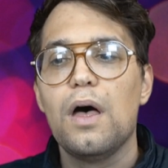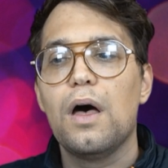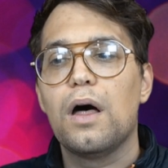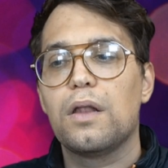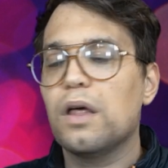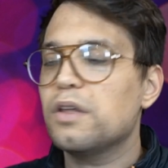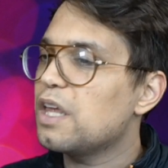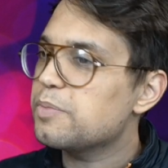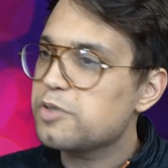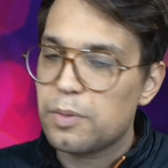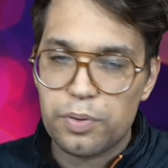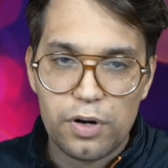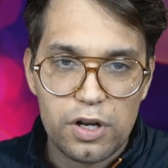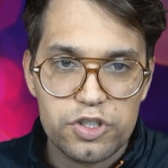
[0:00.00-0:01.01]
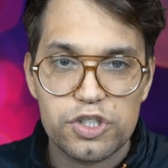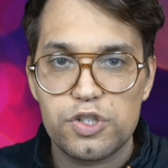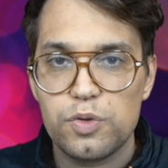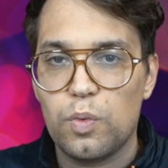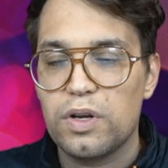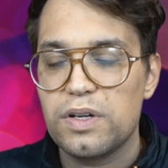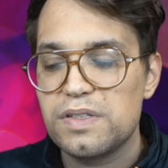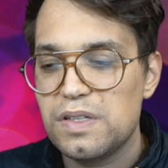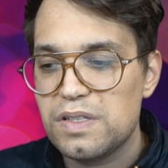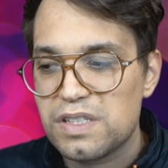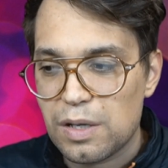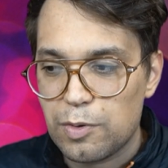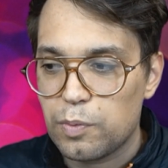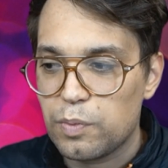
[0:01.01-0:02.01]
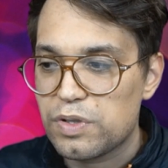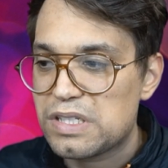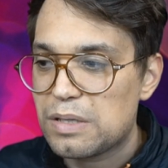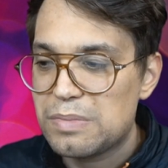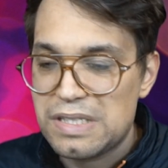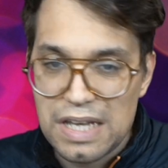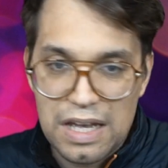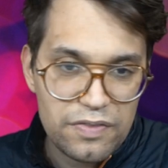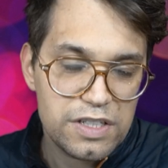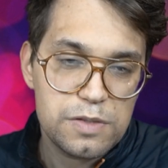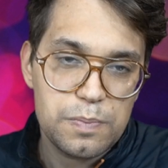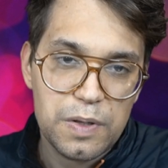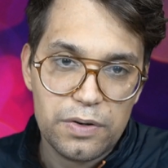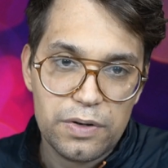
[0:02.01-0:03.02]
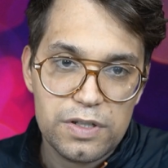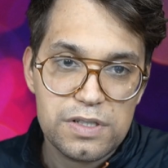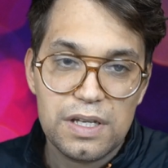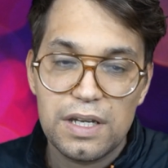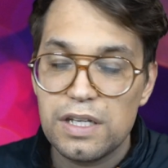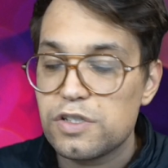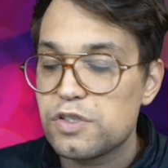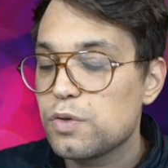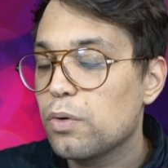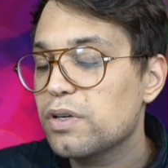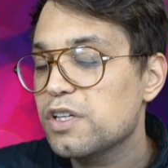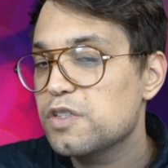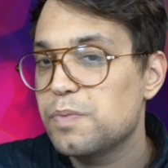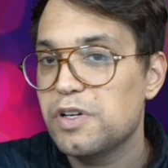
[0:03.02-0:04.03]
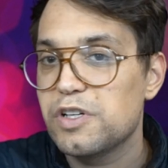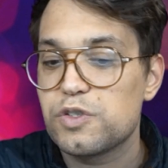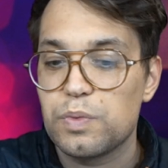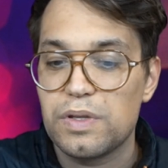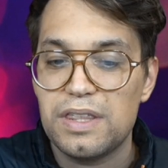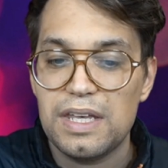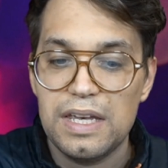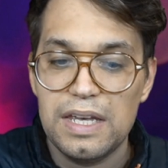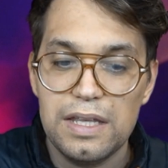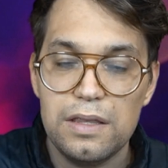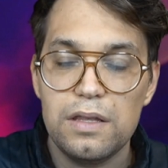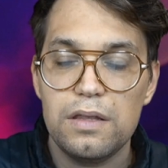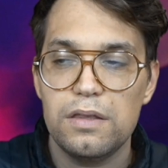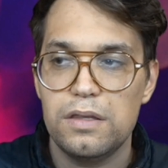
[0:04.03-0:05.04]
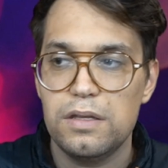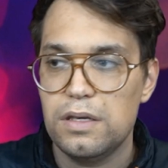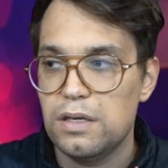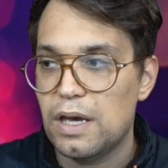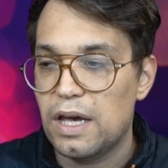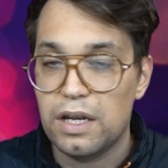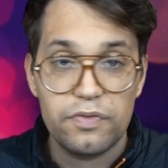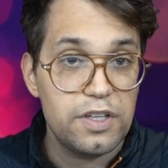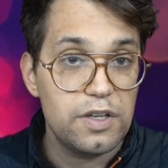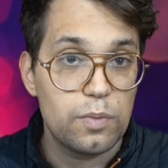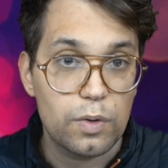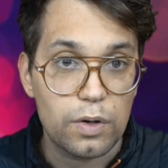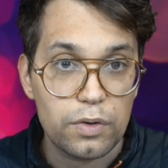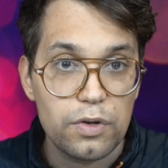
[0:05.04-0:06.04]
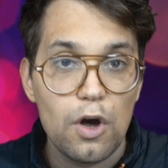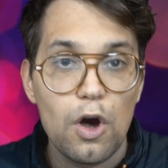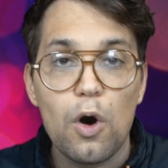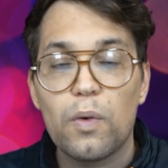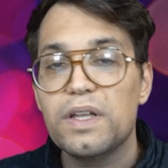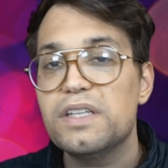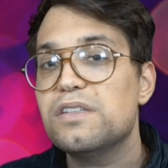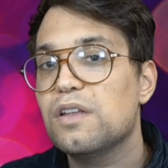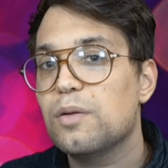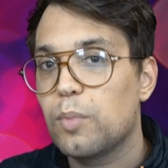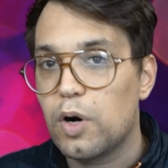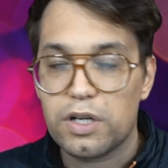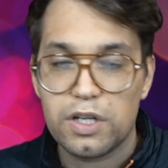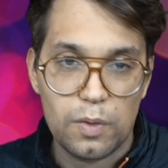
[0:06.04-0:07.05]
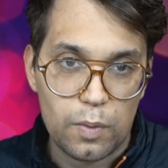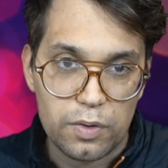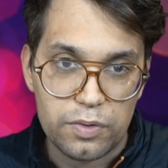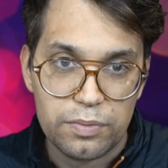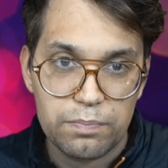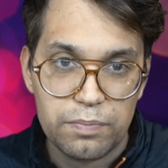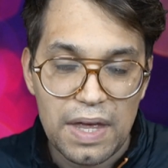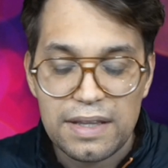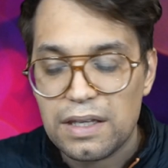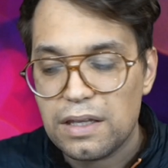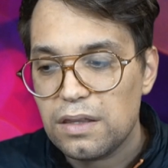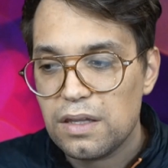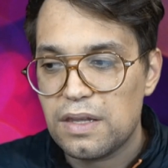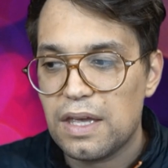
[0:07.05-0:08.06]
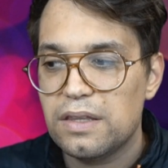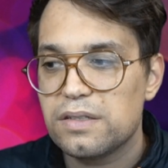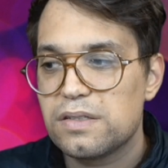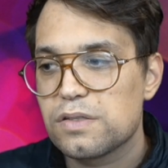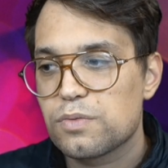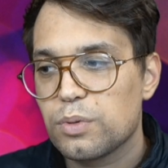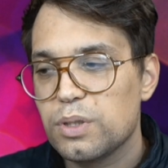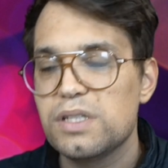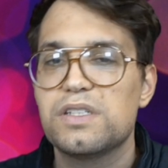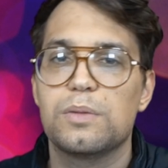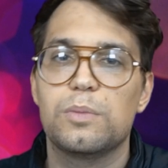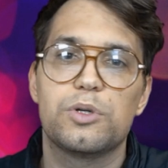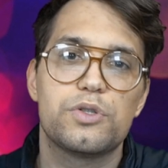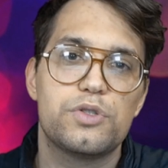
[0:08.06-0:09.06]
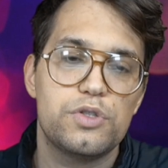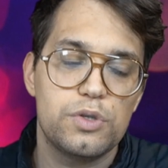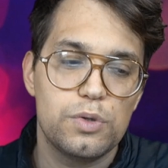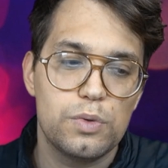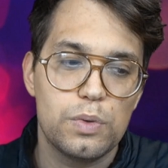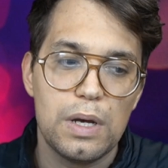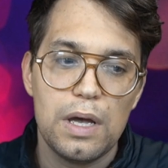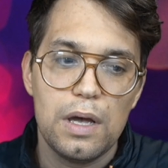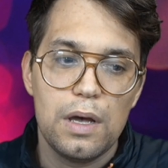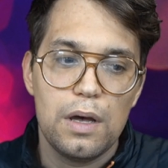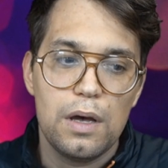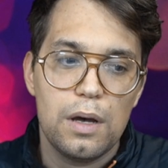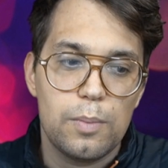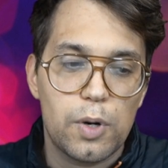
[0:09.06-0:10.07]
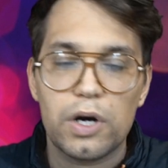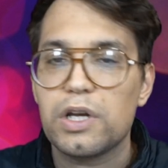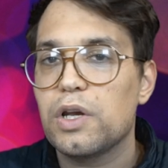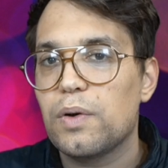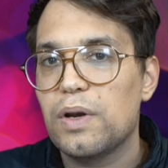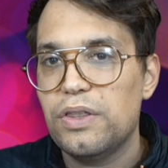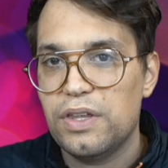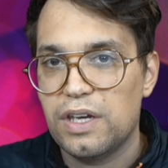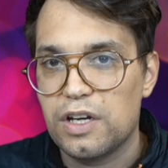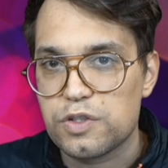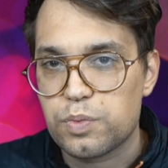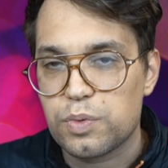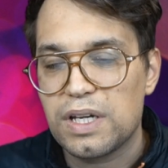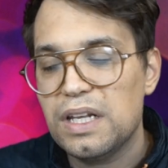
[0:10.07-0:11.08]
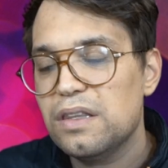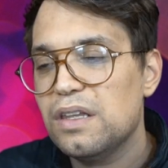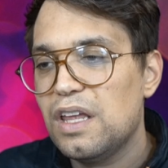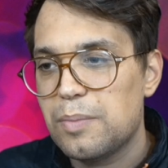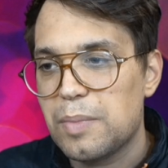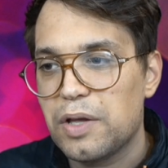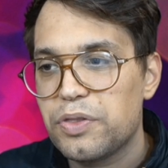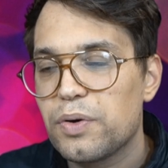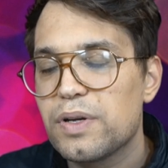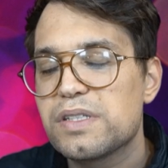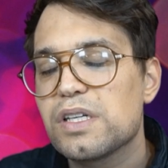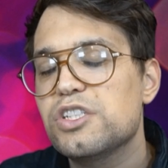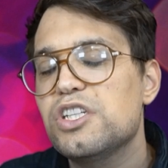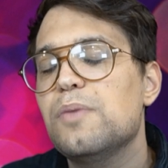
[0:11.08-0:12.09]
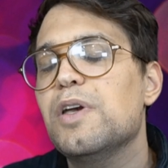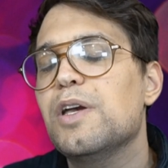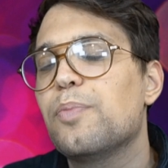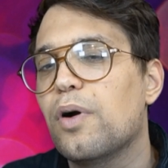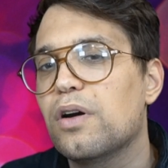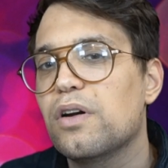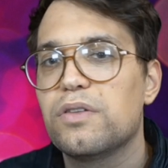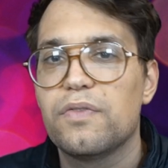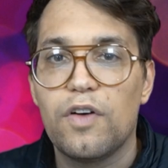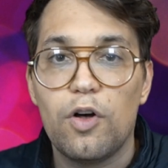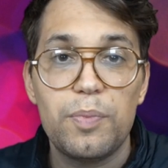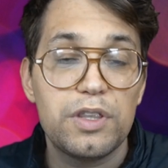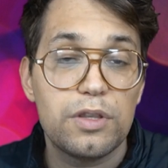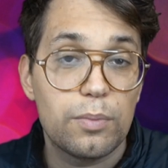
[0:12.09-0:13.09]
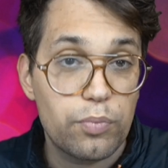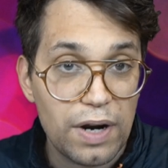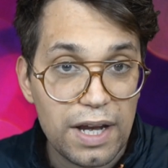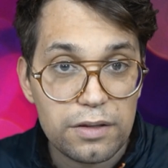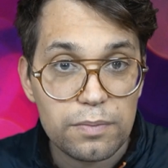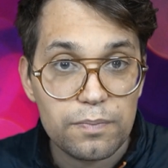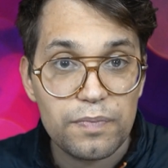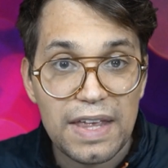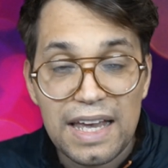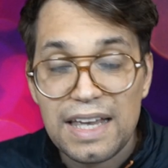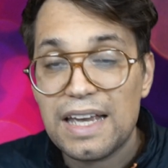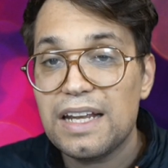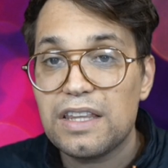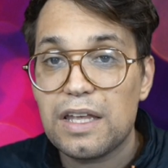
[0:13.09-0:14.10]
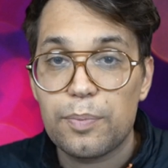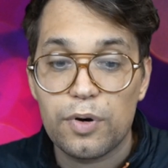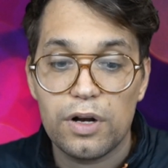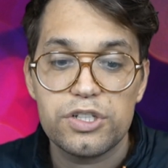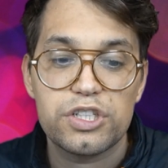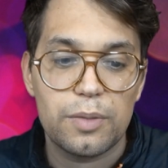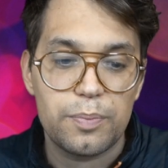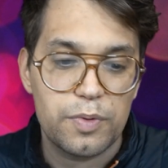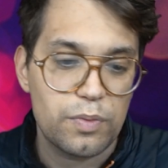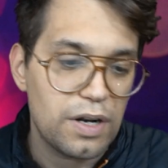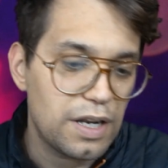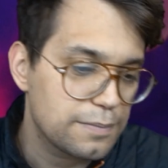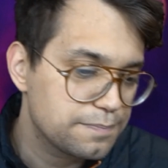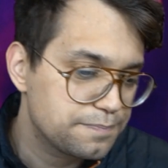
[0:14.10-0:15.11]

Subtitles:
A lot of times on projects, you want to see someone with some dev experience, historic experience within the NFT world, or at least in the marketing world. At the end of the day, this is really similar to marketing or anything else. We're getting the name out there is such a big part of developing the brand and getting that project up and running.